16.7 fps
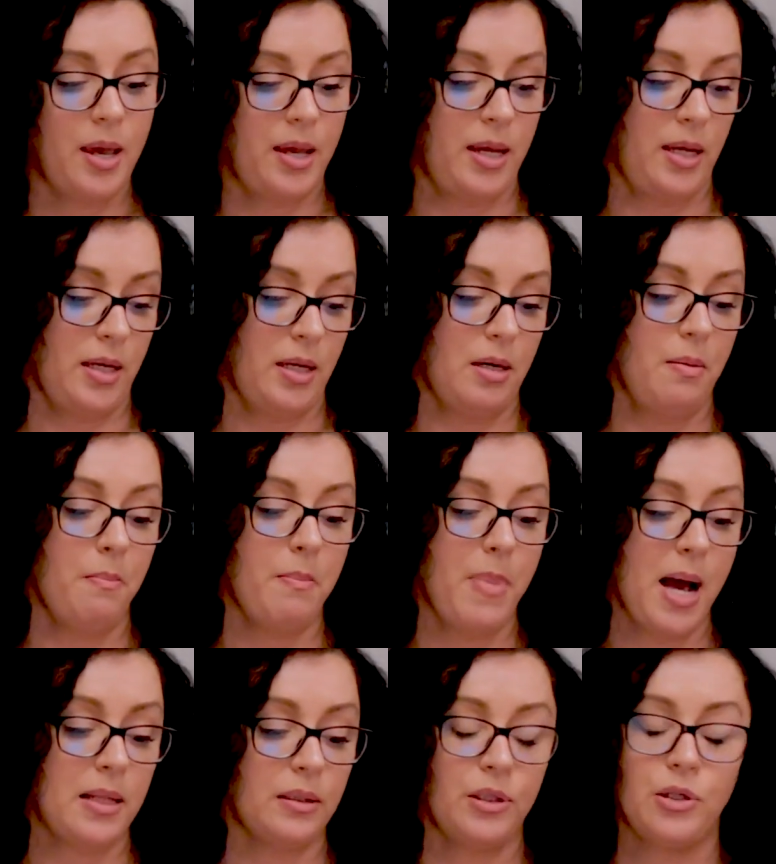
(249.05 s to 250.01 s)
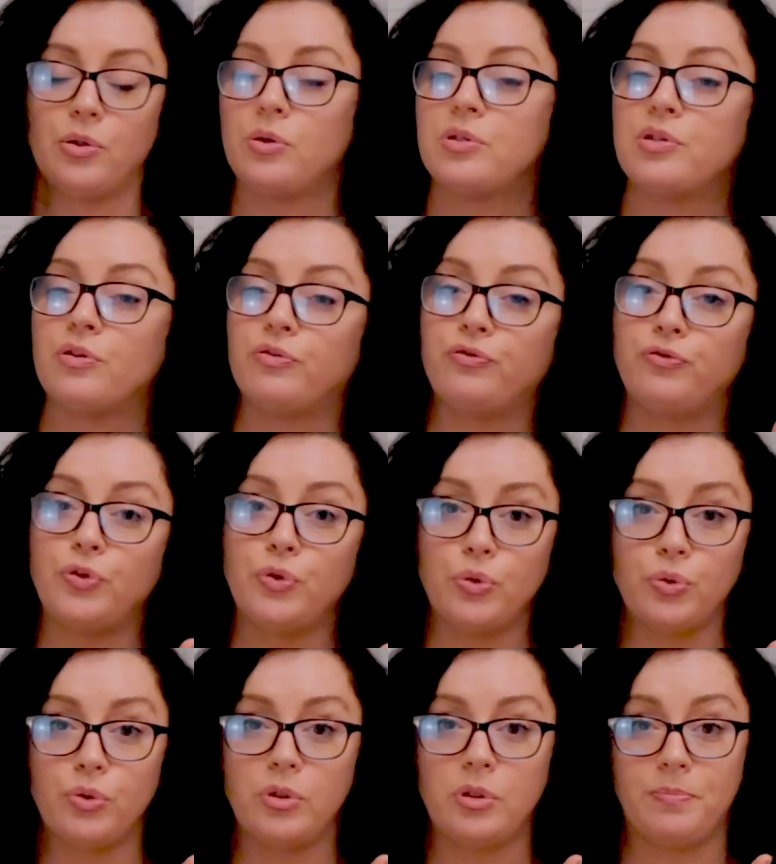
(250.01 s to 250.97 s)
and molecules of
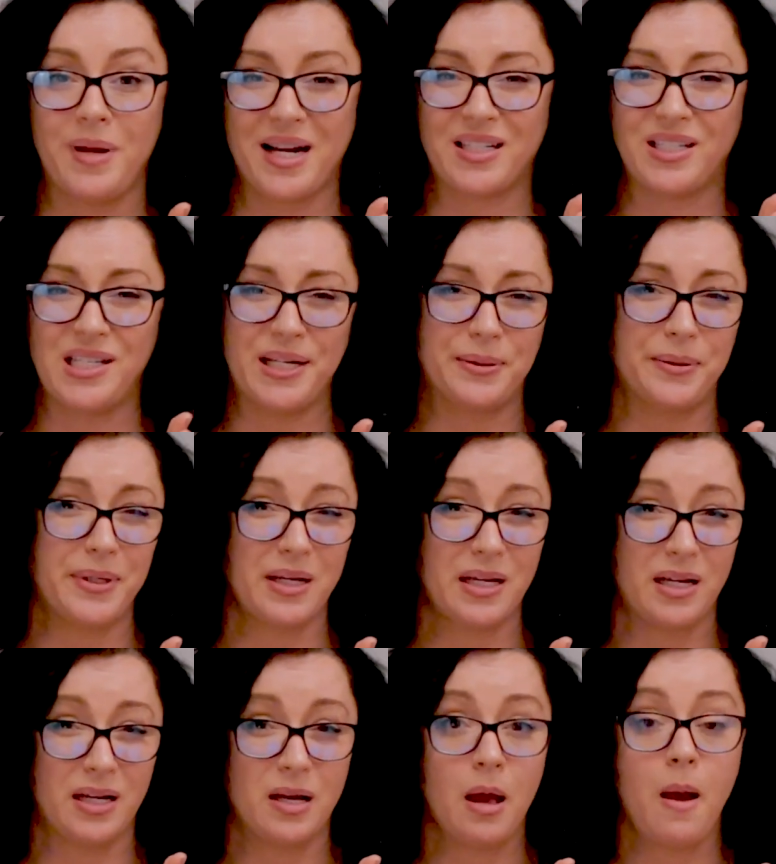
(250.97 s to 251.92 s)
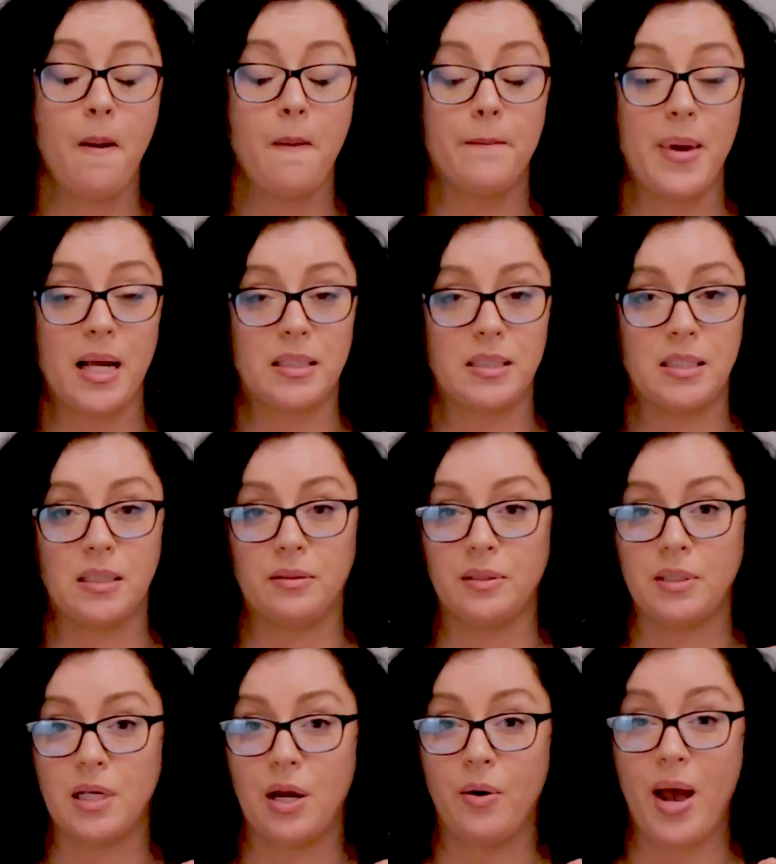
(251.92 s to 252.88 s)
food, bacteria,
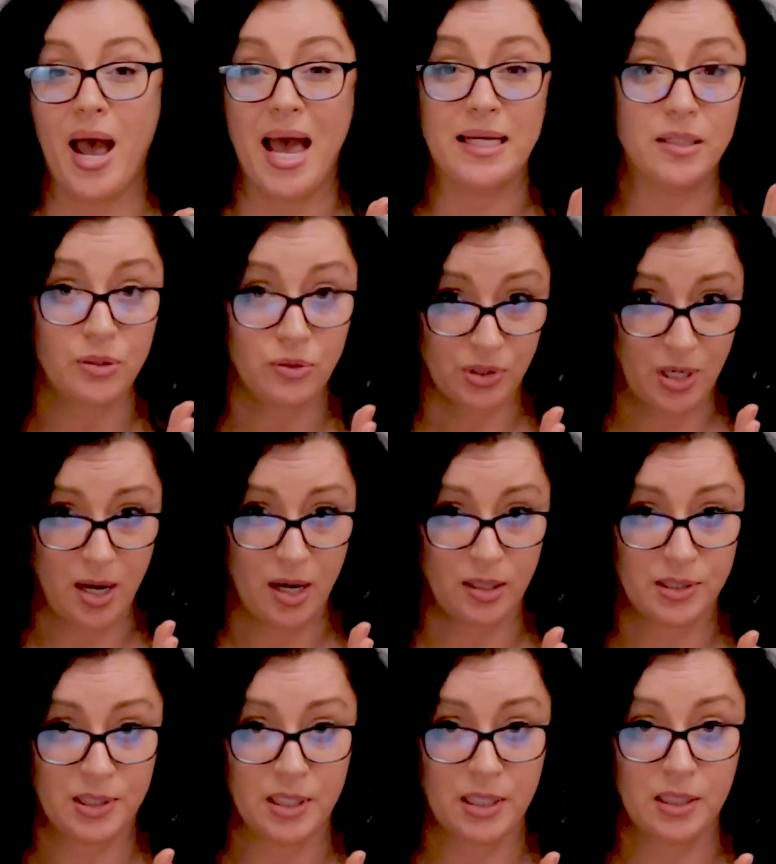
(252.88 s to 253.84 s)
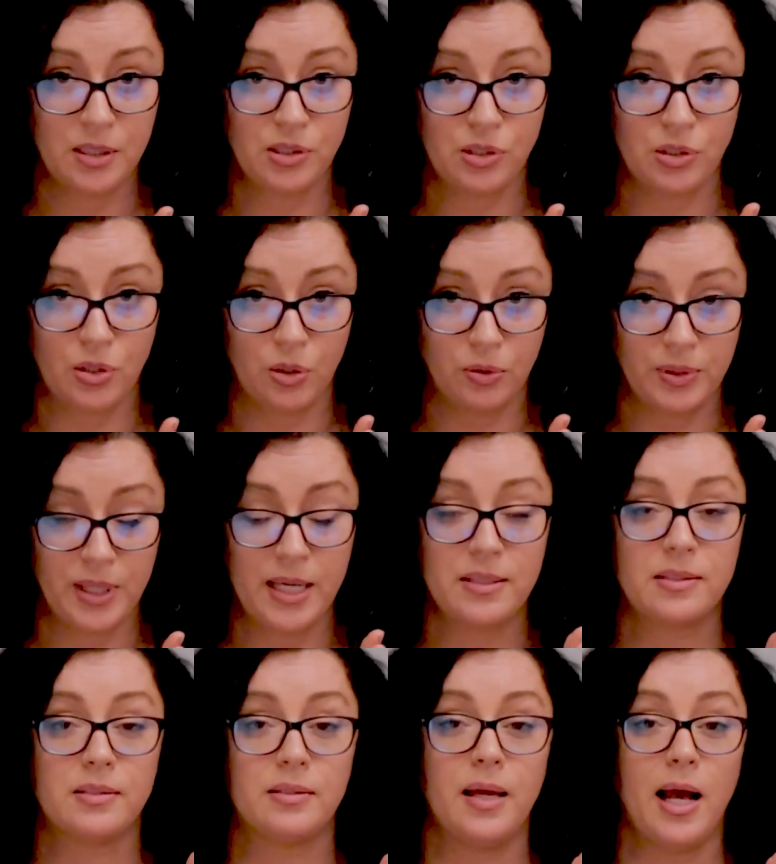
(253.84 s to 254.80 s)
bacteria endotoxins known
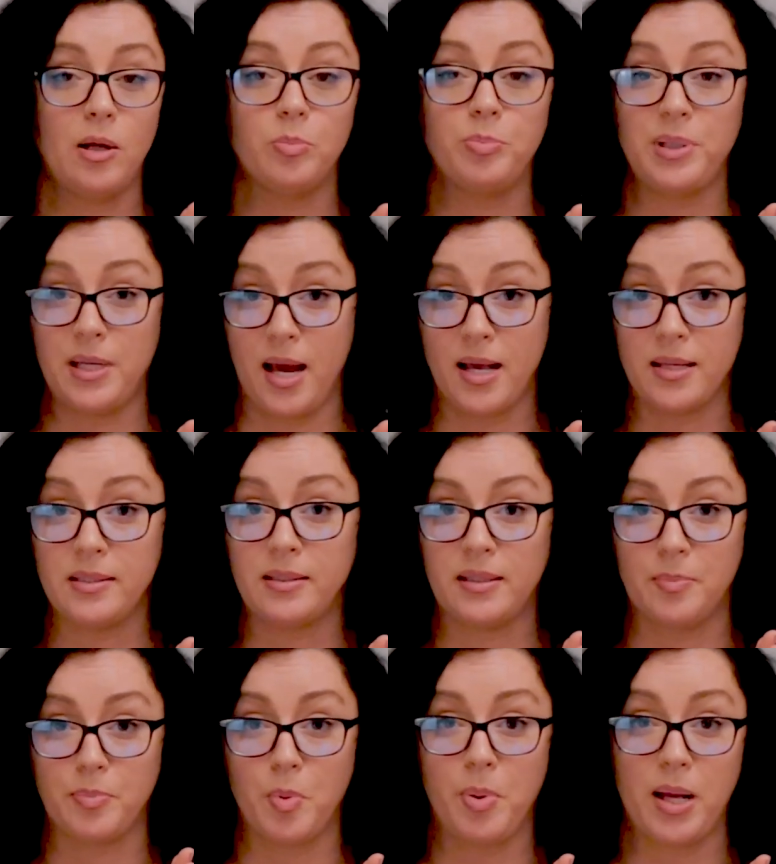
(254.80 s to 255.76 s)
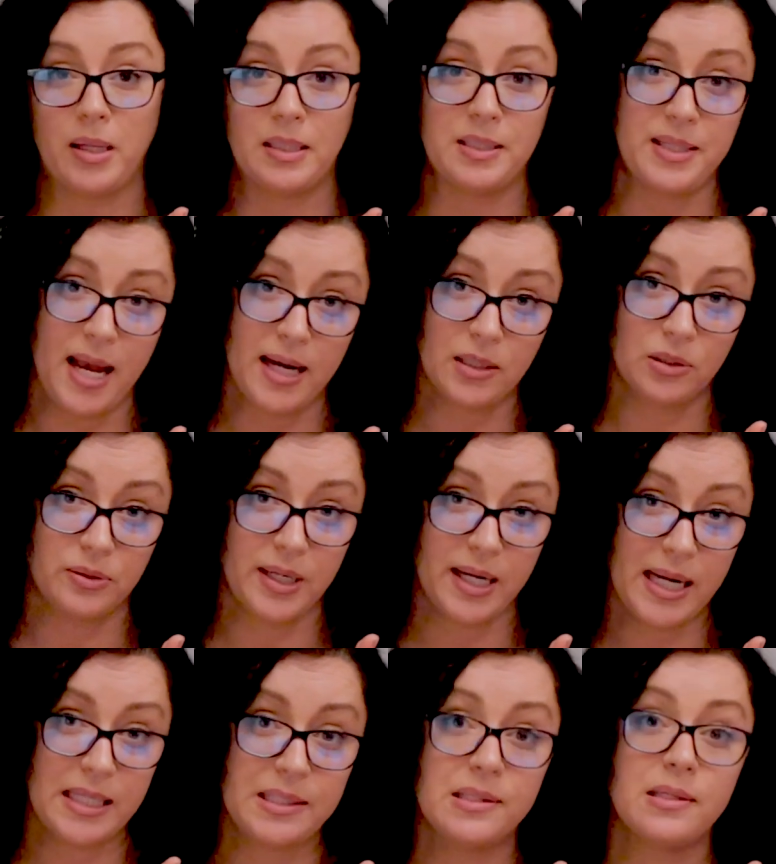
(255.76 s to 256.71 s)
as LPS,
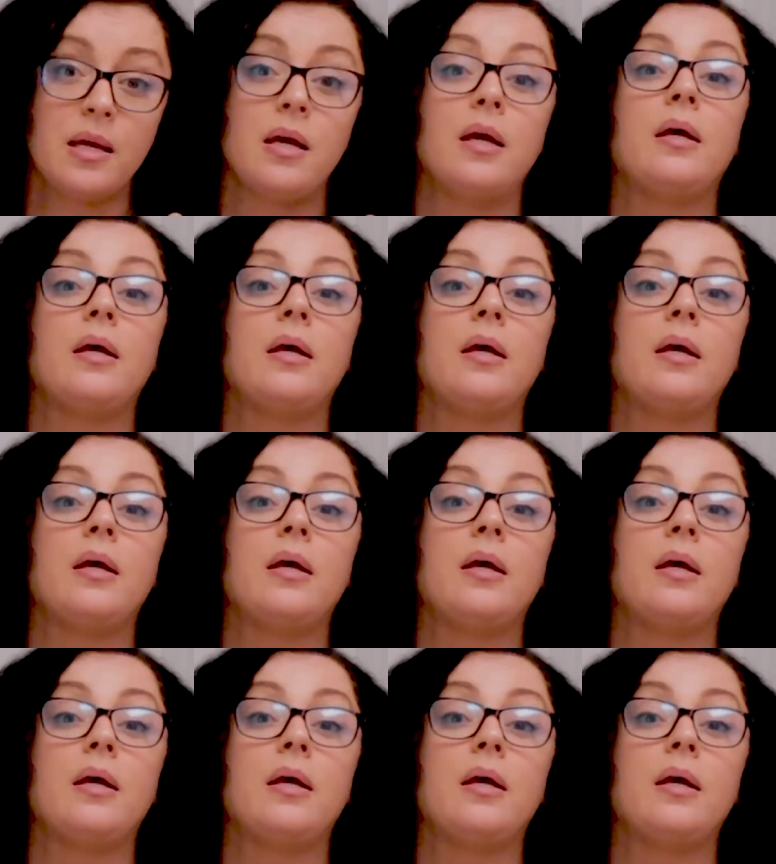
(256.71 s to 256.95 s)
lipopolysaccharides,